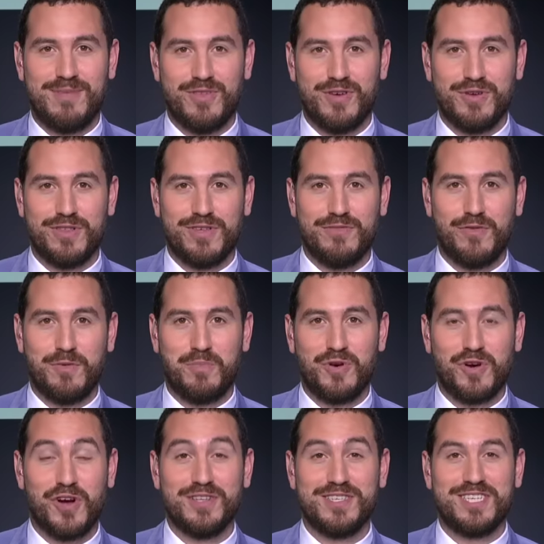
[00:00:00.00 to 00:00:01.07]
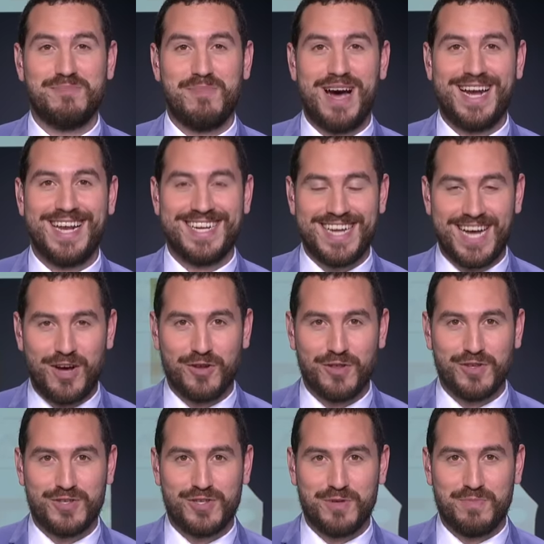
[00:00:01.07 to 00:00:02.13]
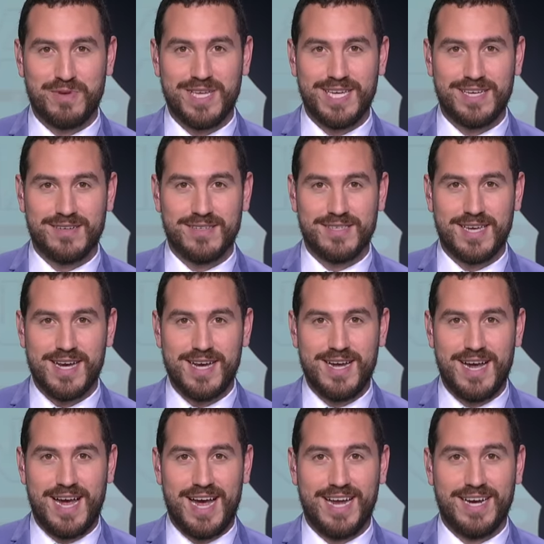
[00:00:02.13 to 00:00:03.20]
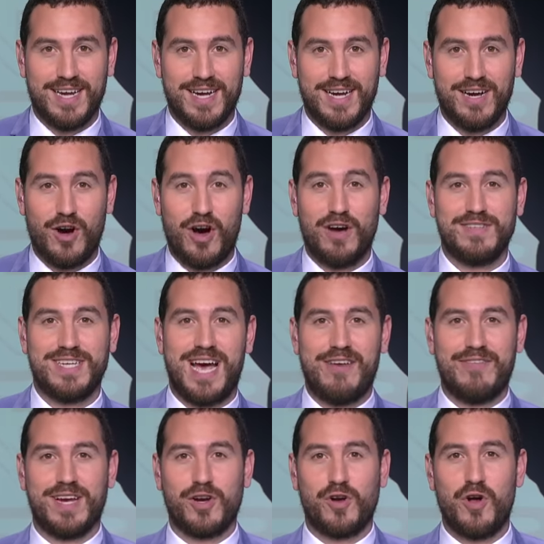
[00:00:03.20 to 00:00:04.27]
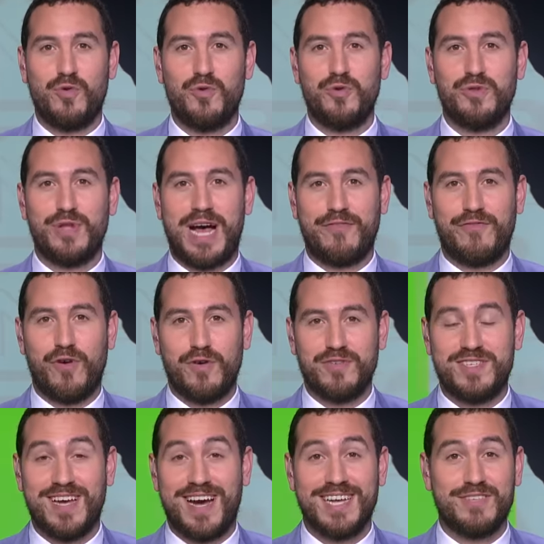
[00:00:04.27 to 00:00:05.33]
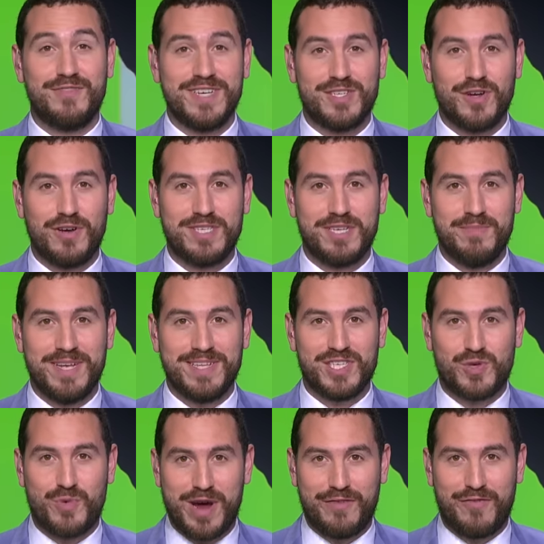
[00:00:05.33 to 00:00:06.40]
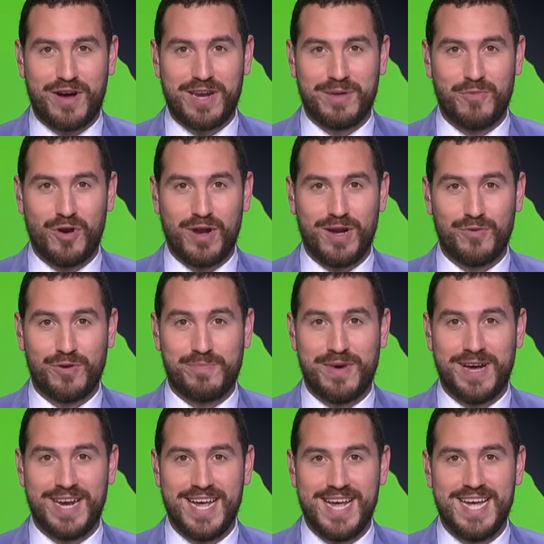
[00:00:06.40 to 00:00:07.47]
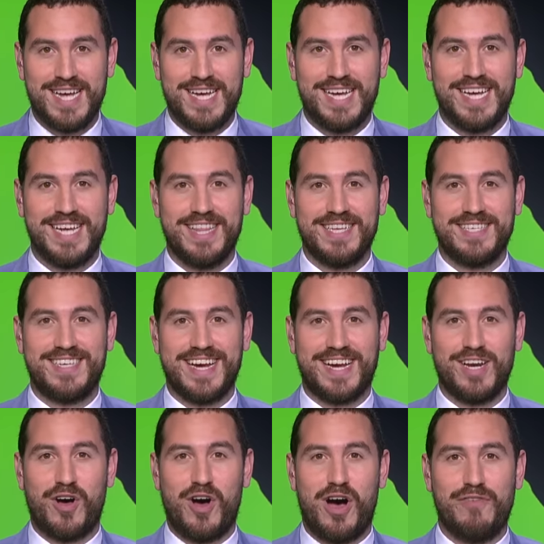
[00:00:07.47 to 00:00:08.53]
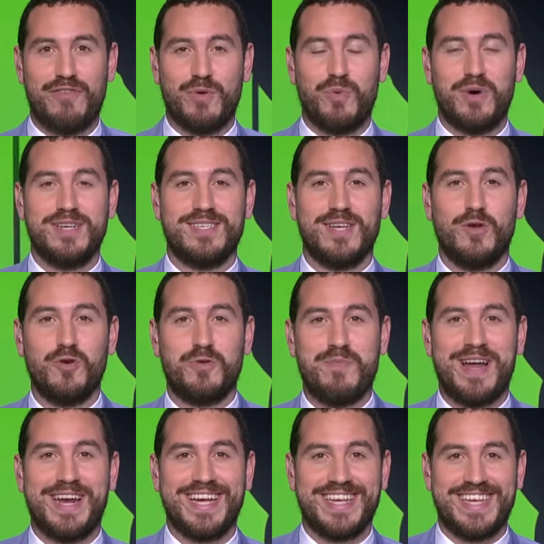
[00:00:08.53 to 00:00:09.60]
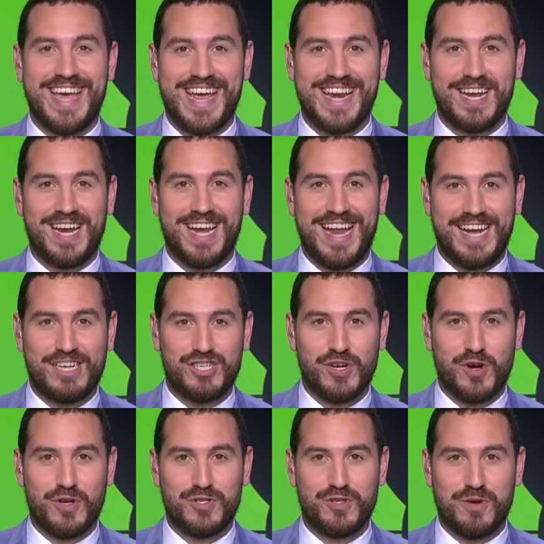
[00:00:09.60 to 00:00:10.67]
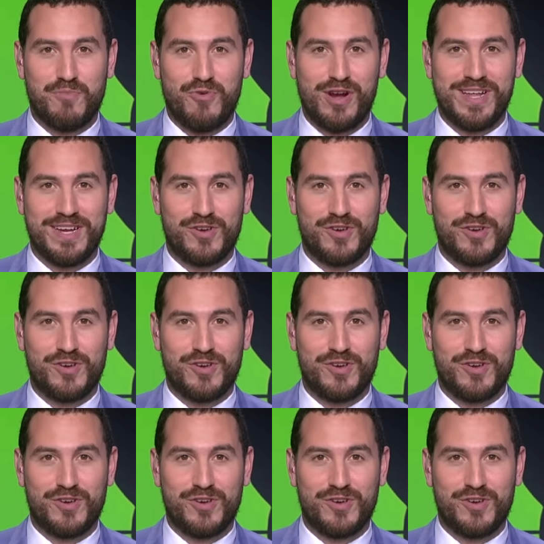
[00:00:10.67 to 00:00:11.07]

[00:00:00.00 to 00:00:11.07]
though, the football gods smiling down on the Super Eagles. And uh, after having a goal ruled out for offsides, Victor Osimhen squared for Ademola Lookman. In the second half, it was Lookman again latching onto a brilliant